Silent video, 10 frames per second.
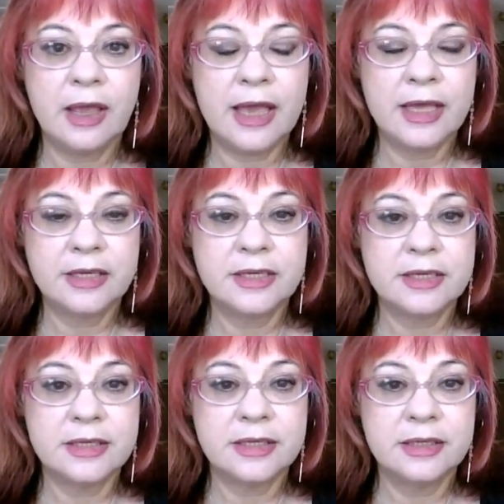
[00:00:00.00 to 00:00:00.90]

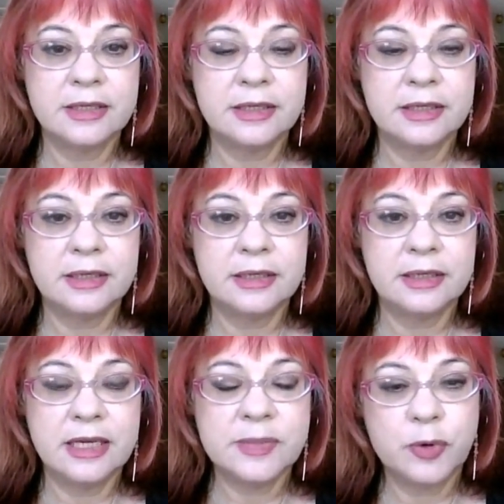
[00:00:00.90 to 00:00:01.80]
and
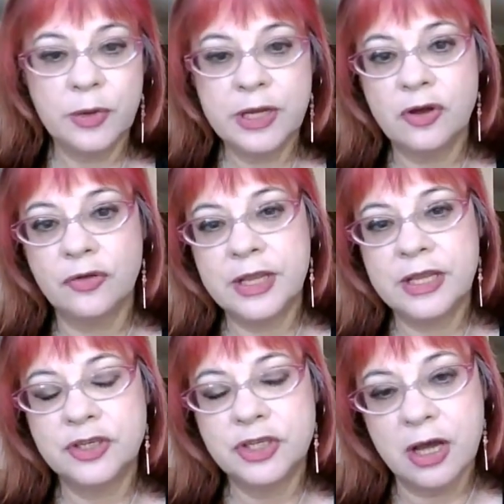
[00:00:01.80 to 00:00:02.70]
it's probably not the
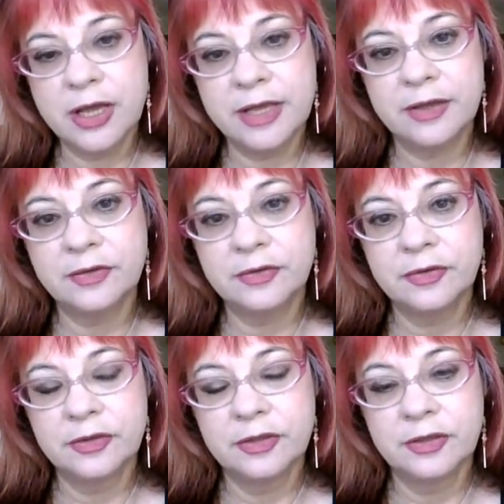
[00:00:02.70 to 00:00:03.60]
entire
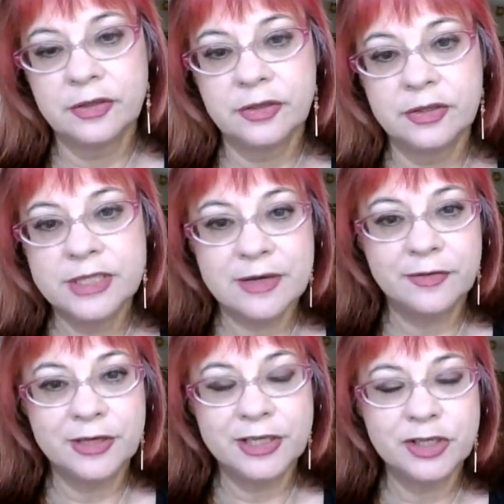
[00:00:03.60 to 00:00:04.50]
set
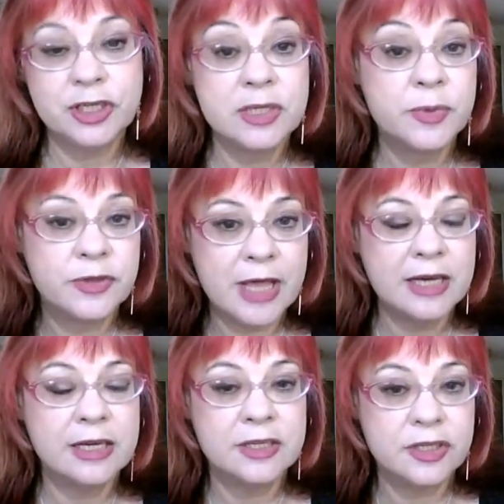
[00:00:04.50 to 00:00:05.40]
of conditions, but
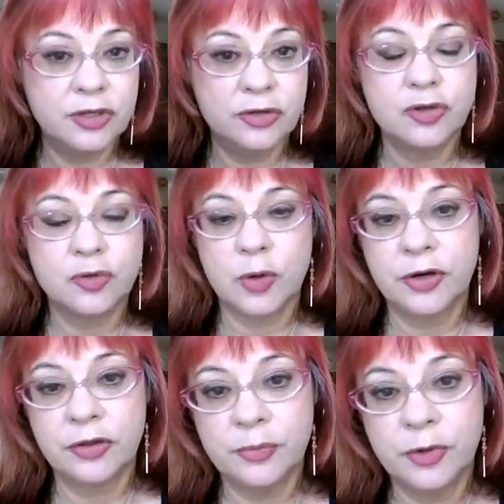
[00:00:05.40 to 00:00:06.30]
that is a huge one
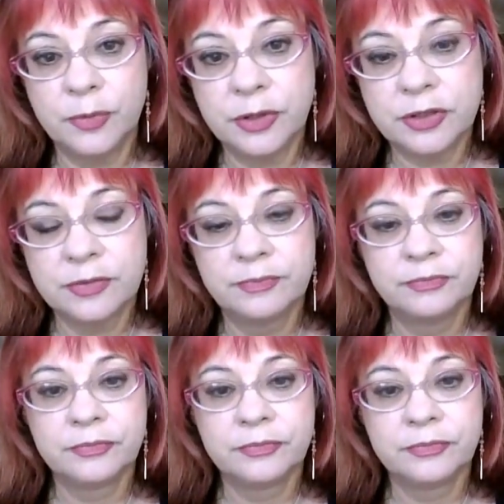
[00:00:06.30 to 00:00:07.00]
at the moment.